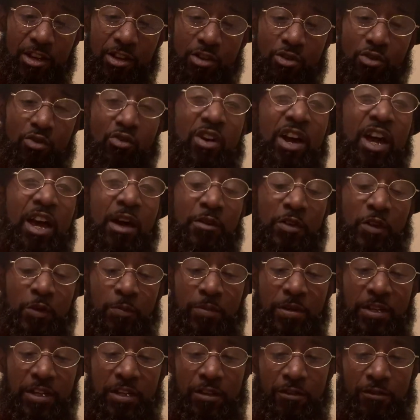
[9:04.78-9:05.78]
where I'm
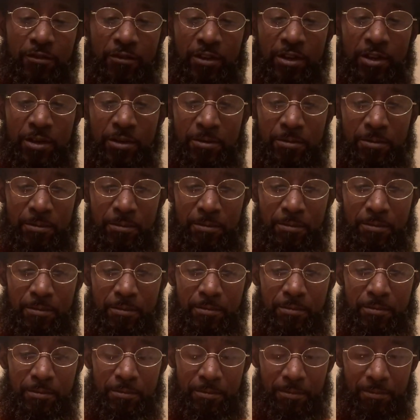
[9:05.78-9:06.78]
speaking from.
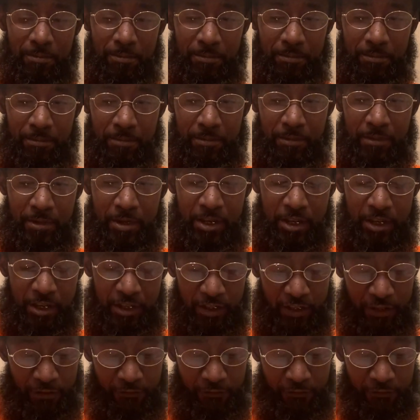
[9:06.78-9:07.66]
See,